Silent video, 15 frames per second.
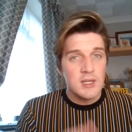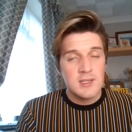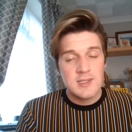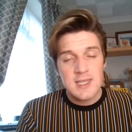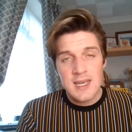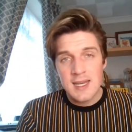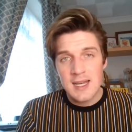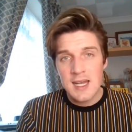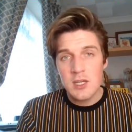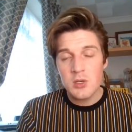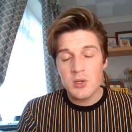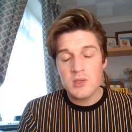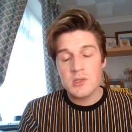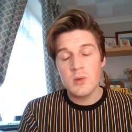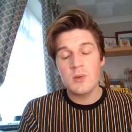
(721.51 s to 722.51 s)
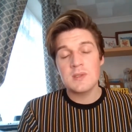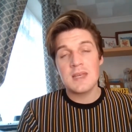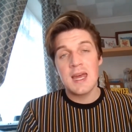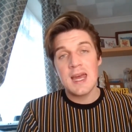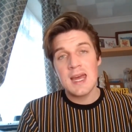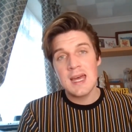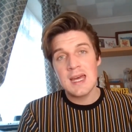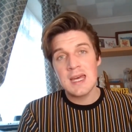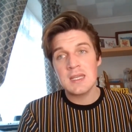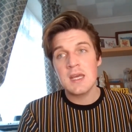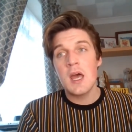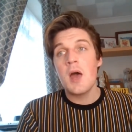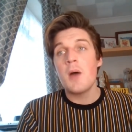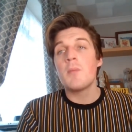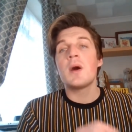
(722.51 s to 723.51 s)
Sadly, not as long as I had,
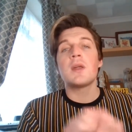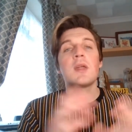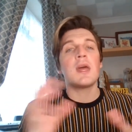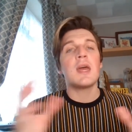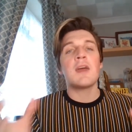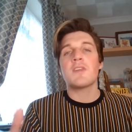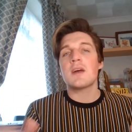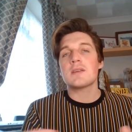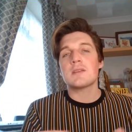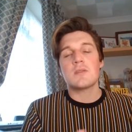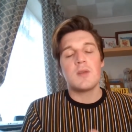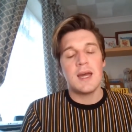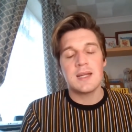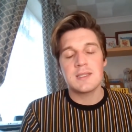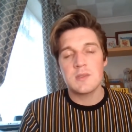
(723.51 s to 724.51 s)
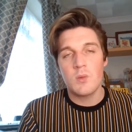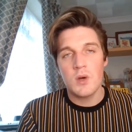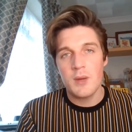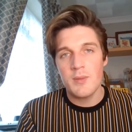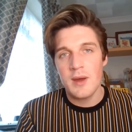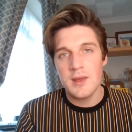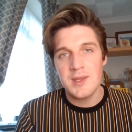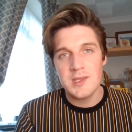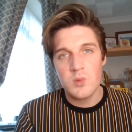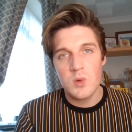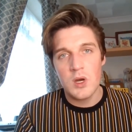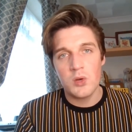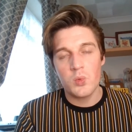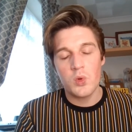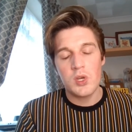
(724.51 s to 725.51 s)
but if that's all I had to worry about in this
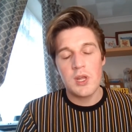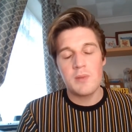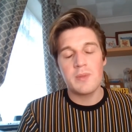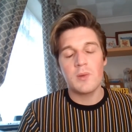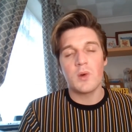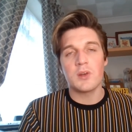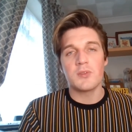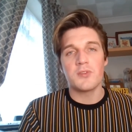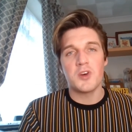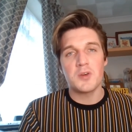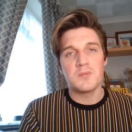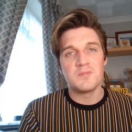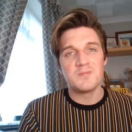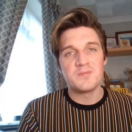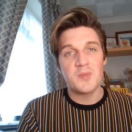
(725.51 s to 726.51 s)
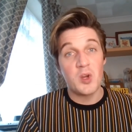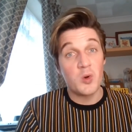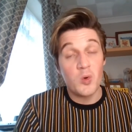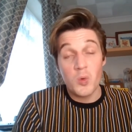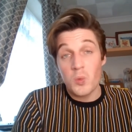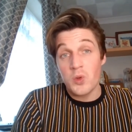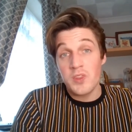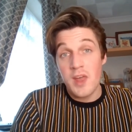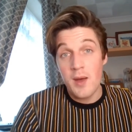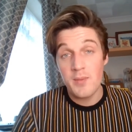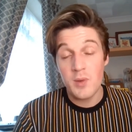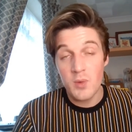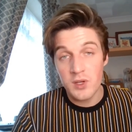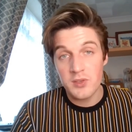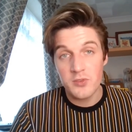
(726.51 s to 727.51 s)
world, wouldn't it be wonderful? Or wouldn't that
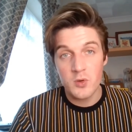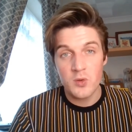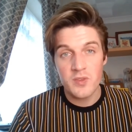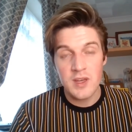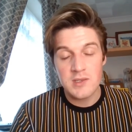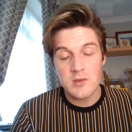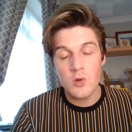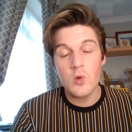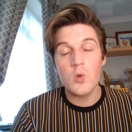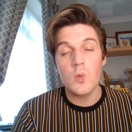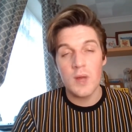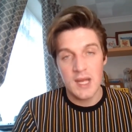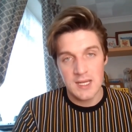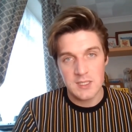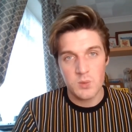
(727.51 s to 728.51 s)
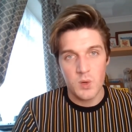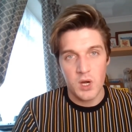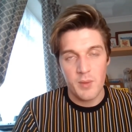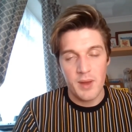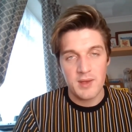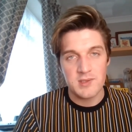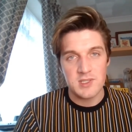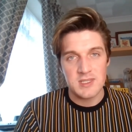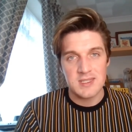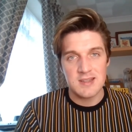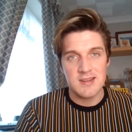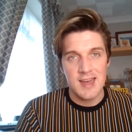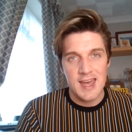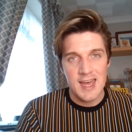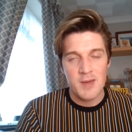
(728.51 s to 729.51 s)
be wonderful if that's all we had to worry about is just
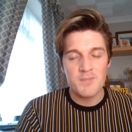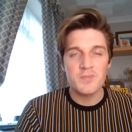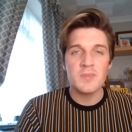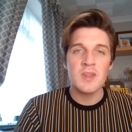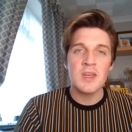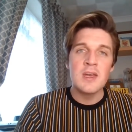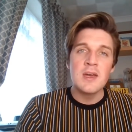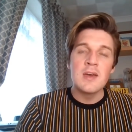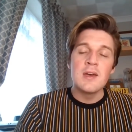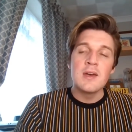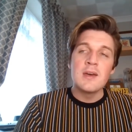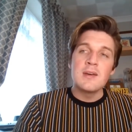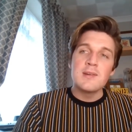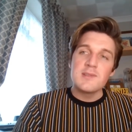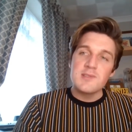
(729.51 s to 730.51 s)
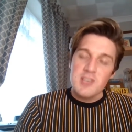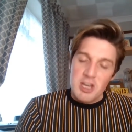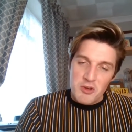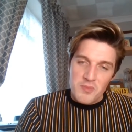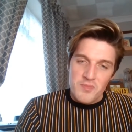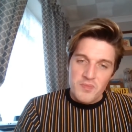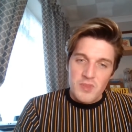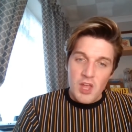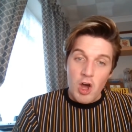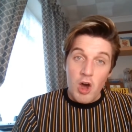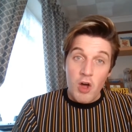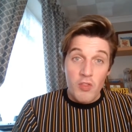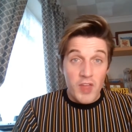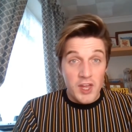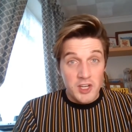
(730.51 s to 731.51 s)
our hair? So,
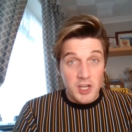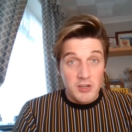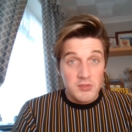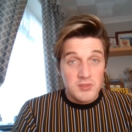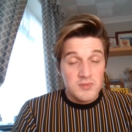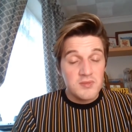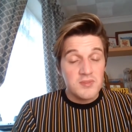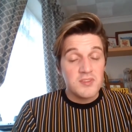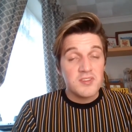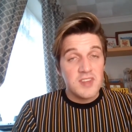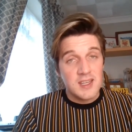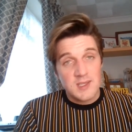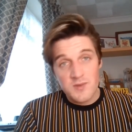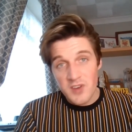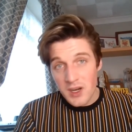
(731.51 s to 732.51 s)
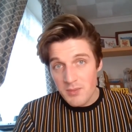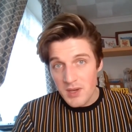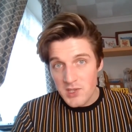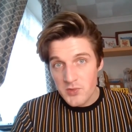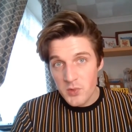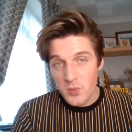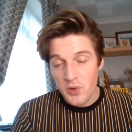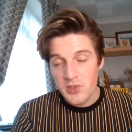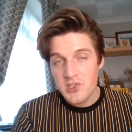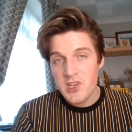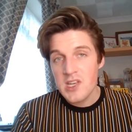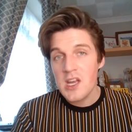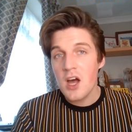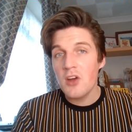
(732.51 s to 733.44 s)
on that note, thanks very much for watching.